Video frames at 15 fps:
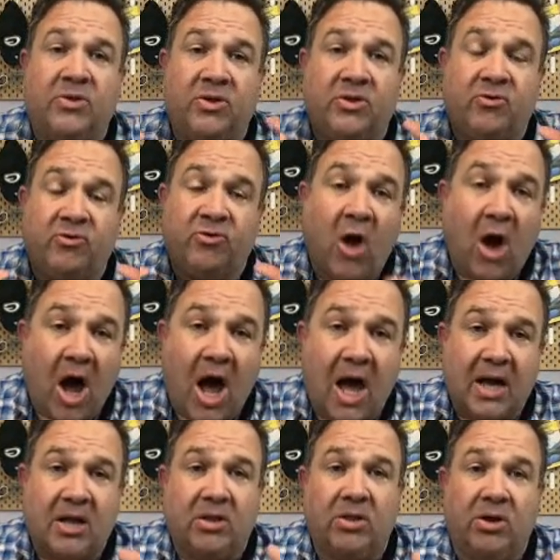to
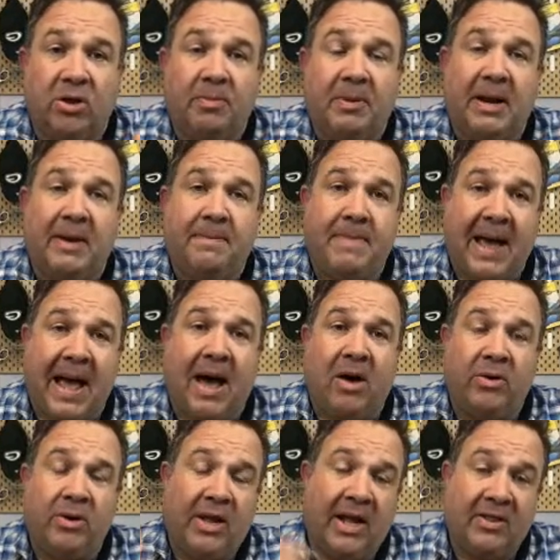talk a little bit
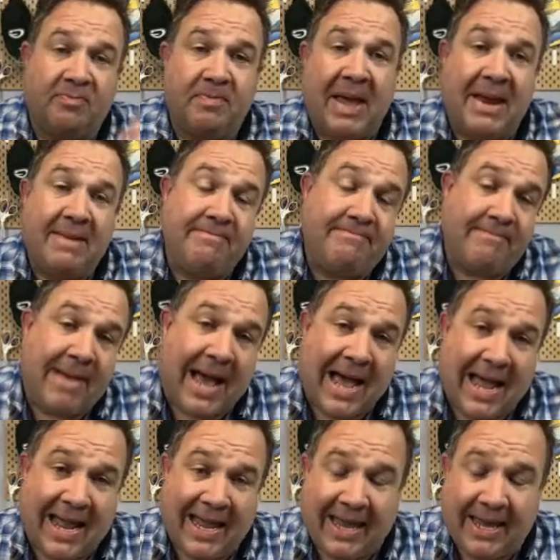about, it's been
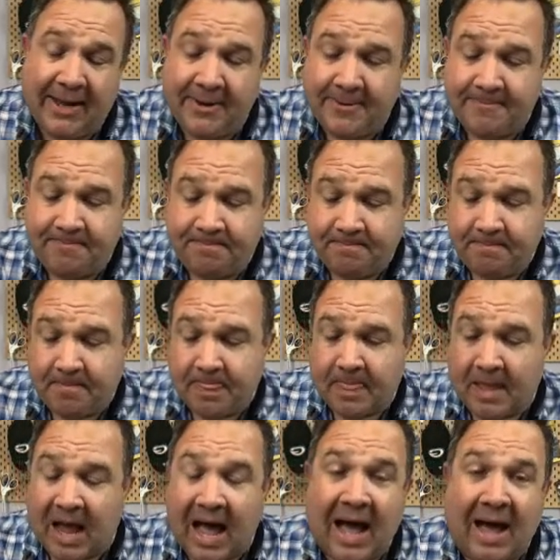my
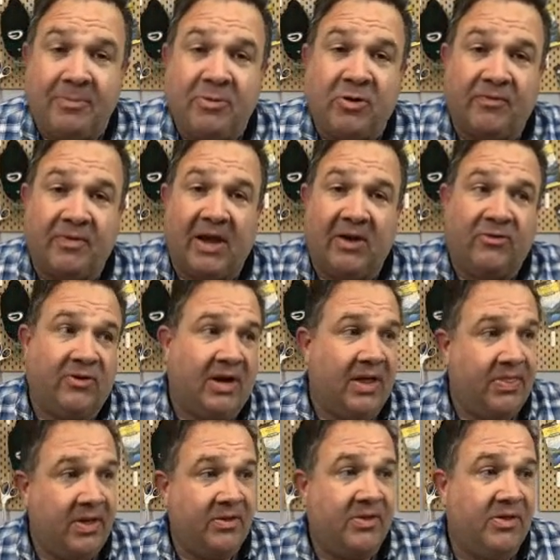observation, and
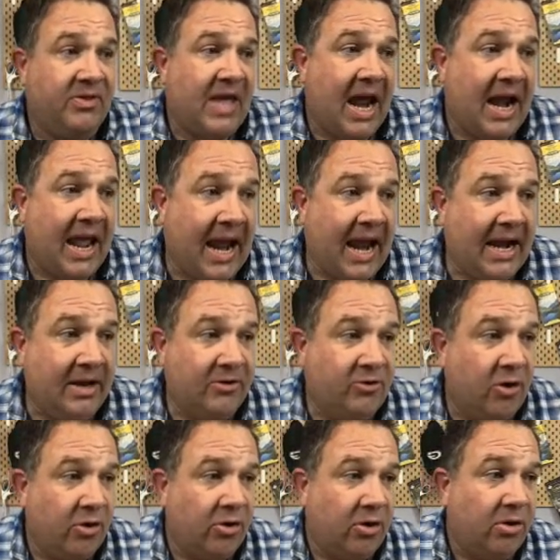this is kind of
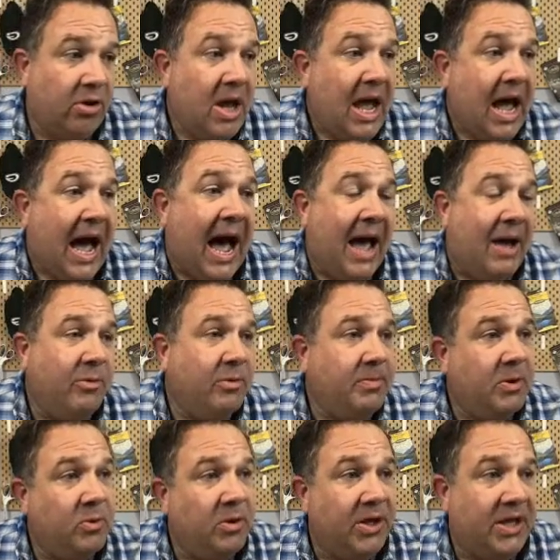anecdotal. I would
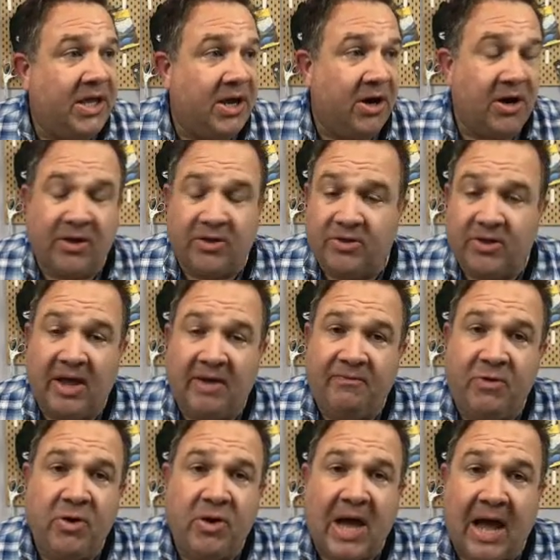be really curious if
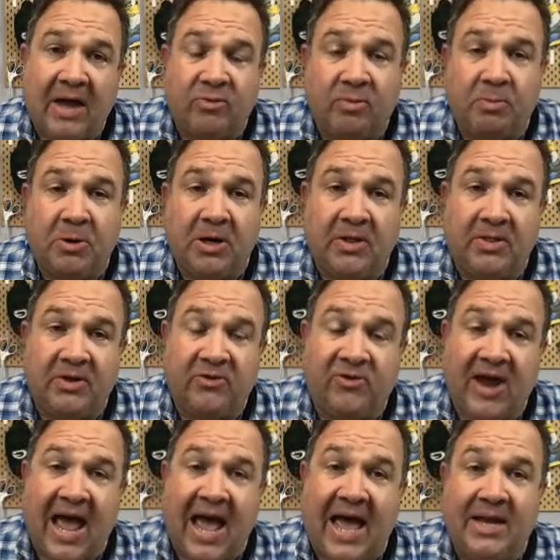you guys would put in the
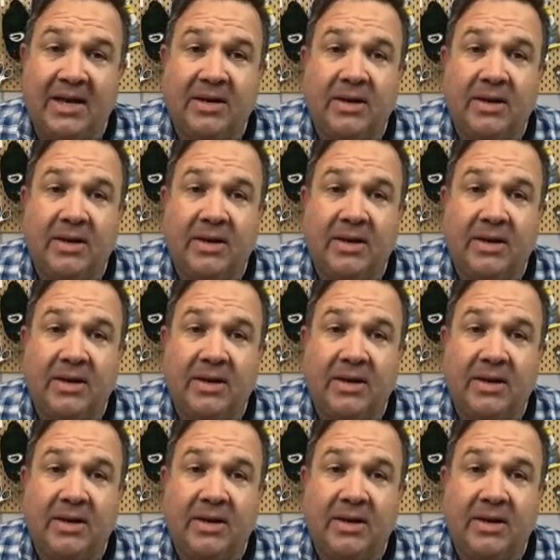chat